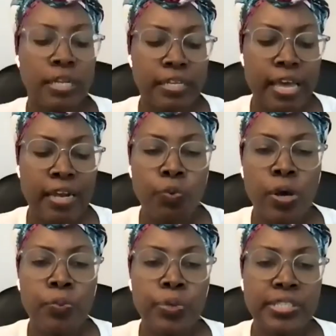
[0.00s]
yeah,
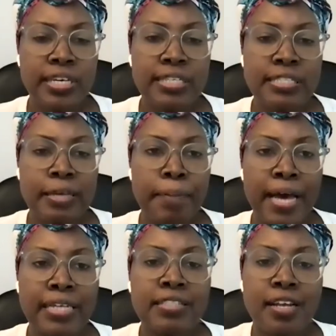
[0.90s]
why don't we take a step
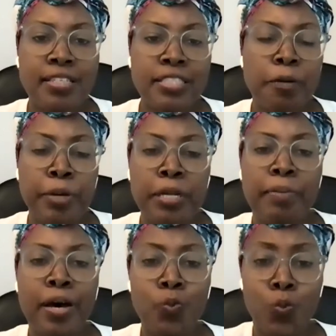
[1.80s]
back? Tell us a little bit
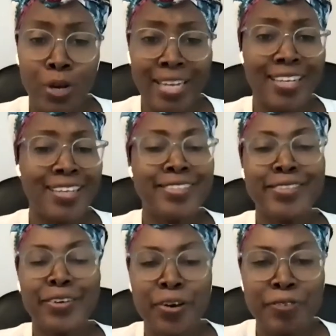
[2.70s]
about what is
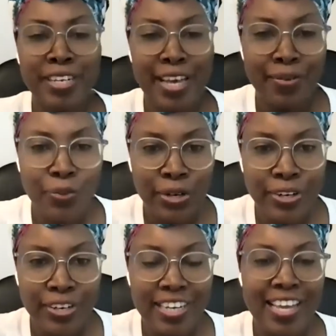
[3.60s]
the COVID
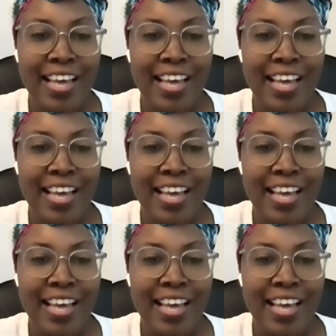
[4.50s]
network?